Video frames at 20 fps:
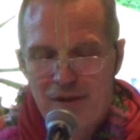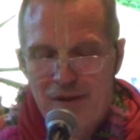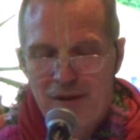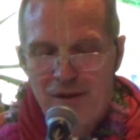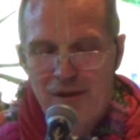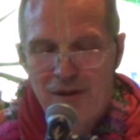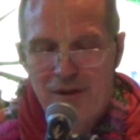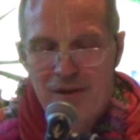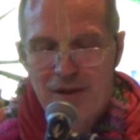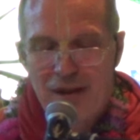the
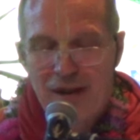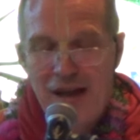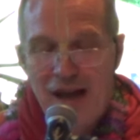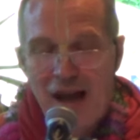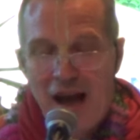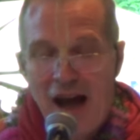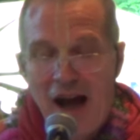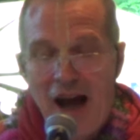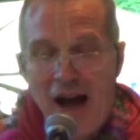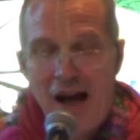Lord
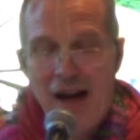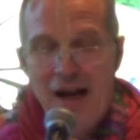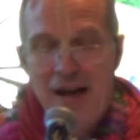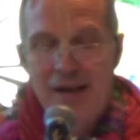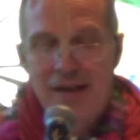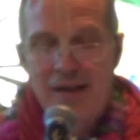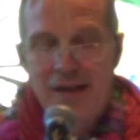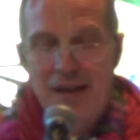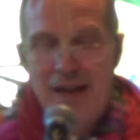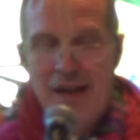
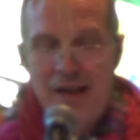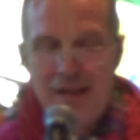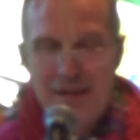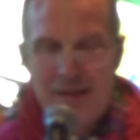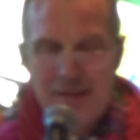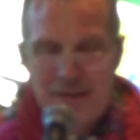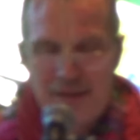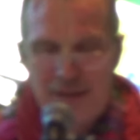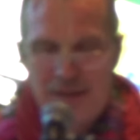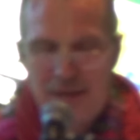
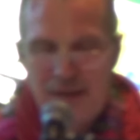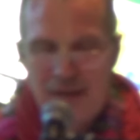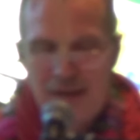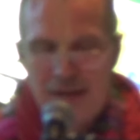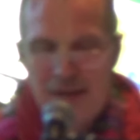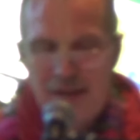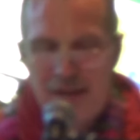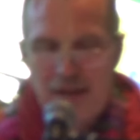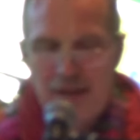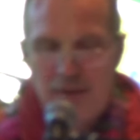unless
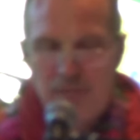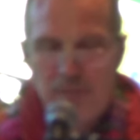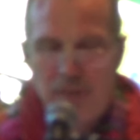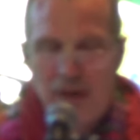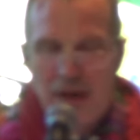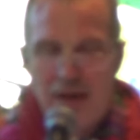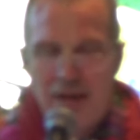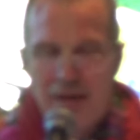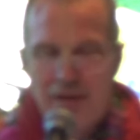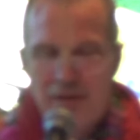he has
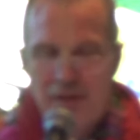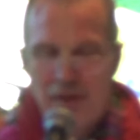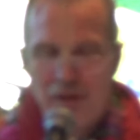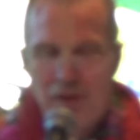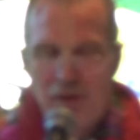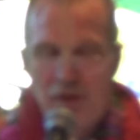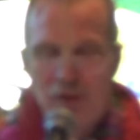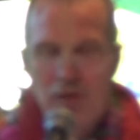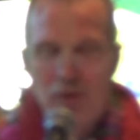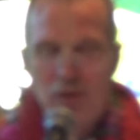passed
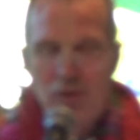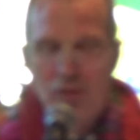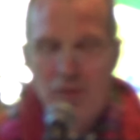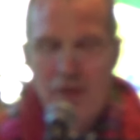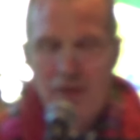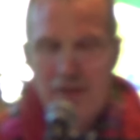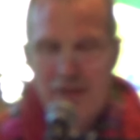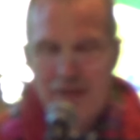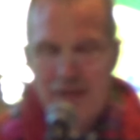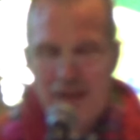all
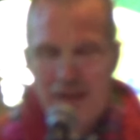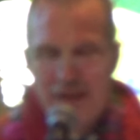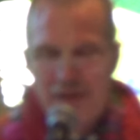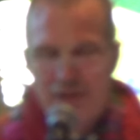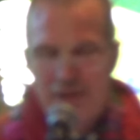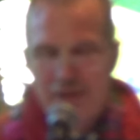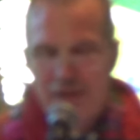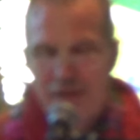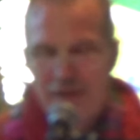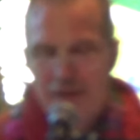lower
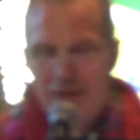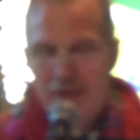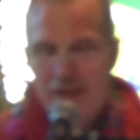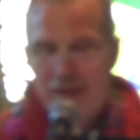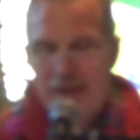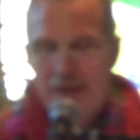stages,